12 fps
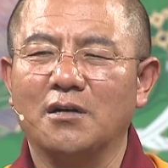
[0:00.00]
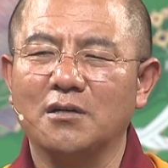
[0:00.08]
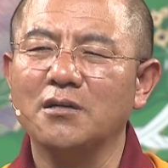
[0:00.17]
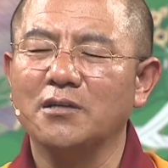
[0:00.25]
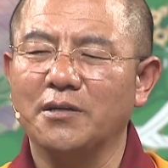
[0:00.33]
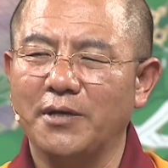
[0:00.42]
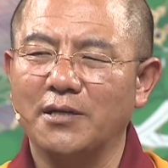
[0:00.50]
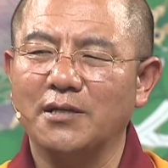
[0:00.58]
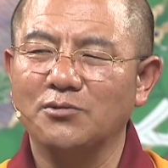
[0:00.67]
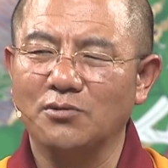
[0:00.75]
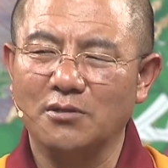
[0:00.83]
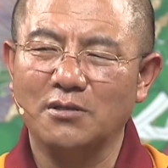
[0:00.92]
One time,
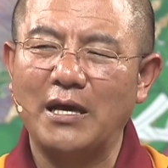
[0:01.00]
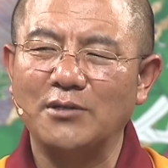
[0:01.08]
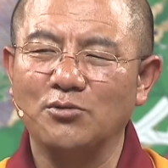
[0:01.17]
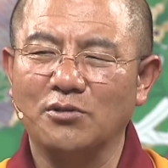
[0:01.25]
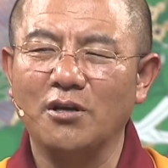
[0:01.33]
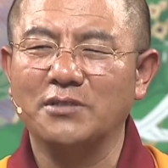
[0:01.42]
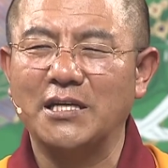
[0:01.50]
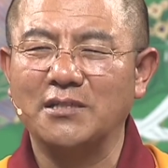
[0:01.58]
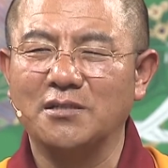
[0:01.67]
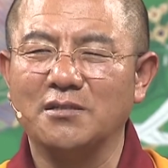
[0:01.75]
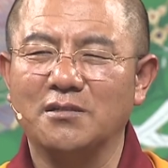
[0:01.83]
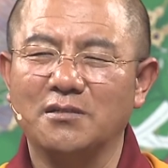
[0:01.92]
when he was
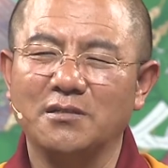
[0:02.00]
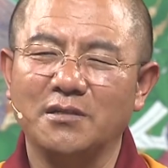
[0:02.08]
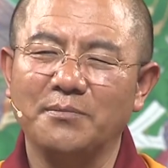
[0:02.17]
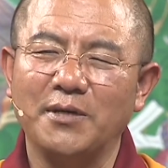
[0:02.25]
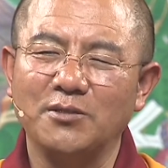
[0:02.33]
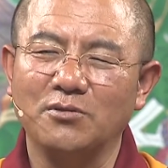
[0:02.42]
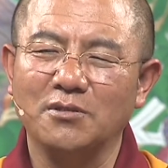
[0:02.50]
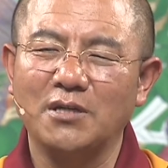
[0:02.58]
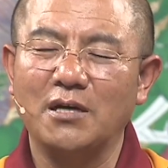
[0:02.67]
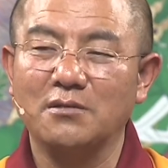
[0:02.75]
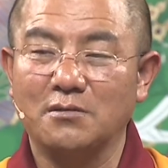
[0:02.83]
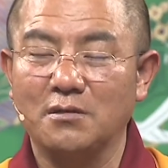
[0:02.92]
crossing the Falgu,
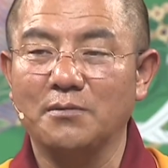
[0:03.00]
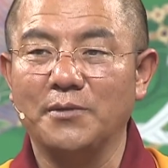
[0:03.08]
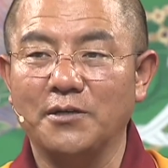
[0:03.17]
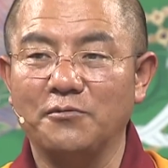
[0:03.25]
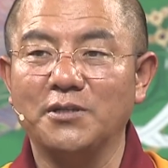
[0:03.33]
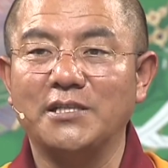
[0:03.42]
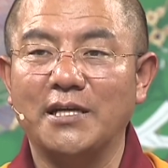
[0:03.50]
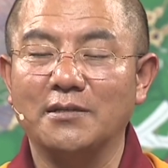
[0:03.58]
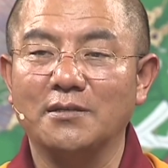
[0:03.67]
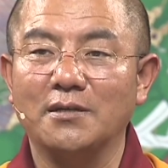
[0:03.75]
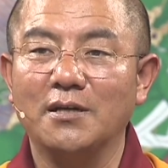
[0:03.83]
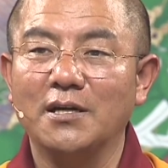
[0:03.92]
he was swept
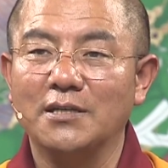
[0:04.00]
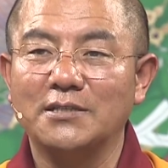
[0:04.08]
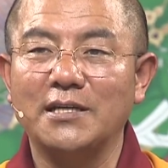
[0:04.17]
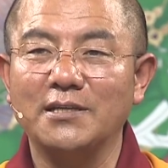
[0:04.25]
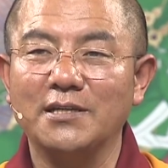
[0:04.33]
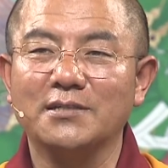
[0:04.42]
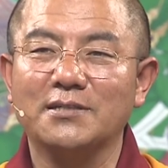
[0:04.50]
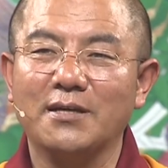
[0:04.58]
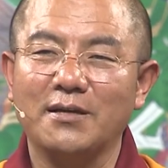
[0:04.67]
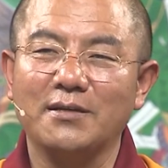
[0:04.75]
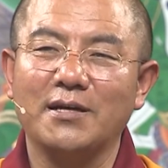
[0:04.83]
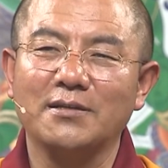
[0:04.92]
away by the waters
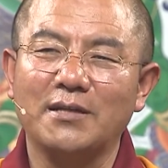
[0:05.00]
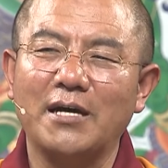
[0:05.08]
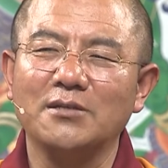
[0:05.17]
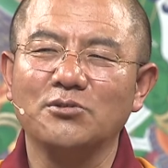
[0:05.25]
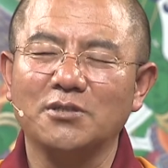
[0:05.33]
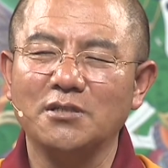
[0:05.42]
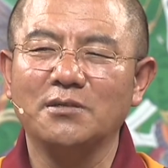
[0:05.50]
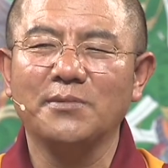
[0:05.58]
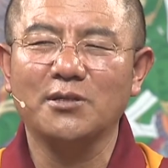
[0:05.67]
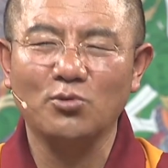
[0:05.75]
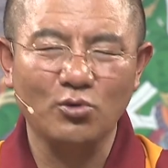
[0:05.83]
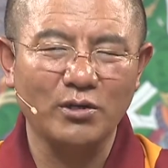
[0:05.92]
and was nearly
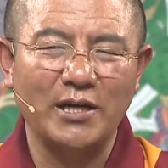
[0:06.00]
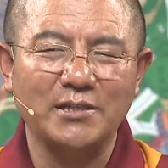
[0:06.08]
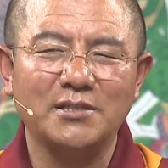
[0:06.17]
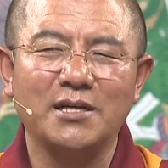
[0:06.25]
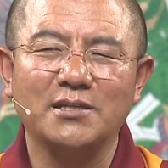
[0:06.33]
drowned.